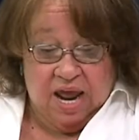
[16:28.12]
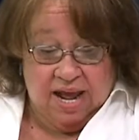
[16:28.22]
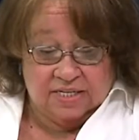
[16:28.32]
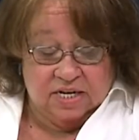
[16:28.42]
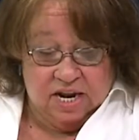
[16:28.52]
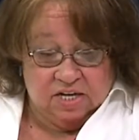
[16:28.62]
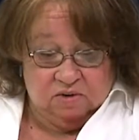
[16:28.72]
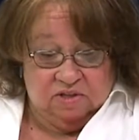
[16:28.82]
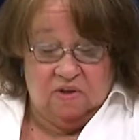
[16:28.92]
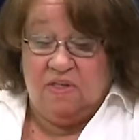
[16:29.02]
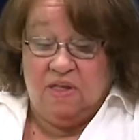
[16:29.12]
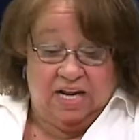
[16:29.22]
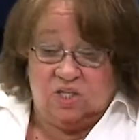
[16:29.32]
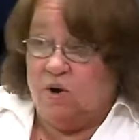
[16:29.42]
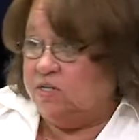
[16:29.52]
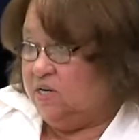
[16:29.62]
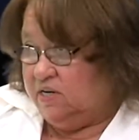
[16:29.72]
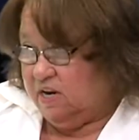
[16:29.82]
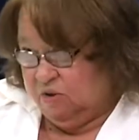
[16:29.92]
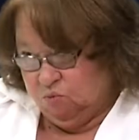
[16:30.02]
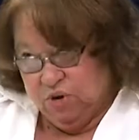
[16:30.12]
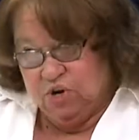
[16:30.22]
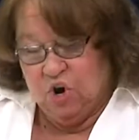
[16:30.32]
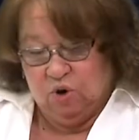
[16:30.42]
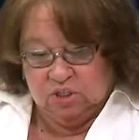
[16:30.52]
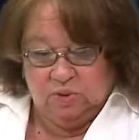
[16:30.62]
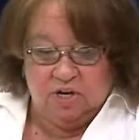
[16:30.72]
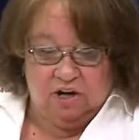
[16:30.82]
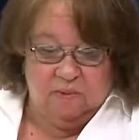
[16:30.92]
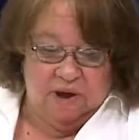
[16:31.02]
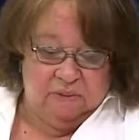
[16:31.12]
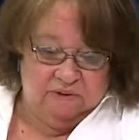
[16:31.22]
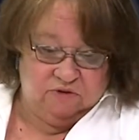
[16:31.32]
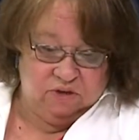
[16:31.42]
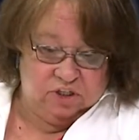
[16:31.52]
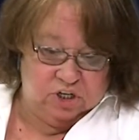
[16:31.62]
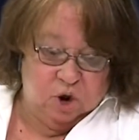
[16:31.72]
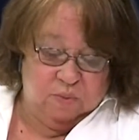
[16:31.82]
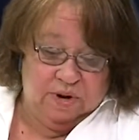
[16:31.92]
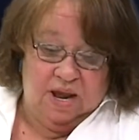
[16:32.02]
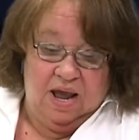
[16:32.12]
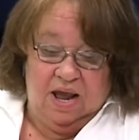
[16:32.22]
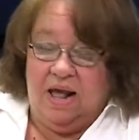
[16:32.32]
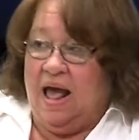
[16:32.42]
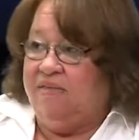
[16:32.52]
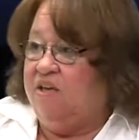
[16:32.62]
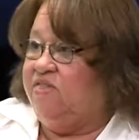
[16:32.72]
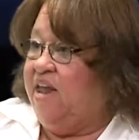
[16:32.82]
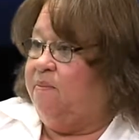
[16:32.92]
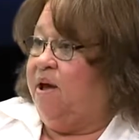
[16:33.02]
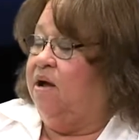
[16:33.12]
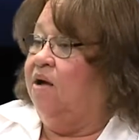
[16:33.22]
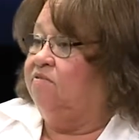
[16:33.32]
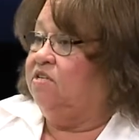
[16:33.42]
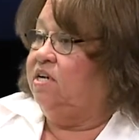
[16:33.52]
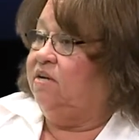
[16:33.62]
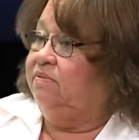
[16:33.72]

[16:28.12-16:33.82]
to ask the next question. The next question, we know because we talked about it before the show, but I think that about covered it.